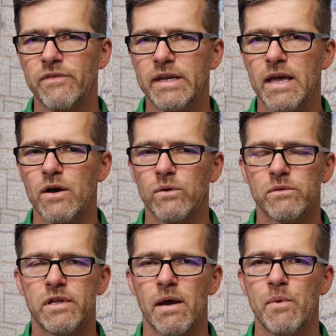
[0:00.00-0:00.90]

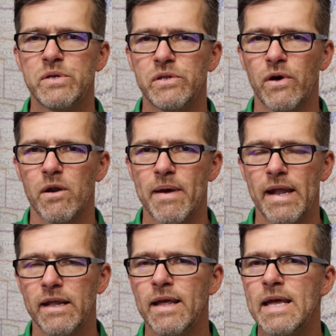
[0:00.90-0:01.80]
video, tell me what you thought
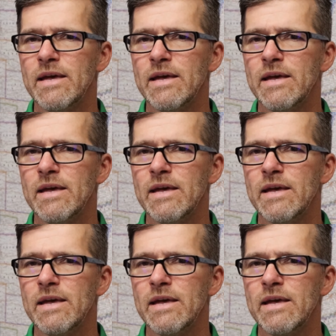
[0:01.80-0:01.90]
about it.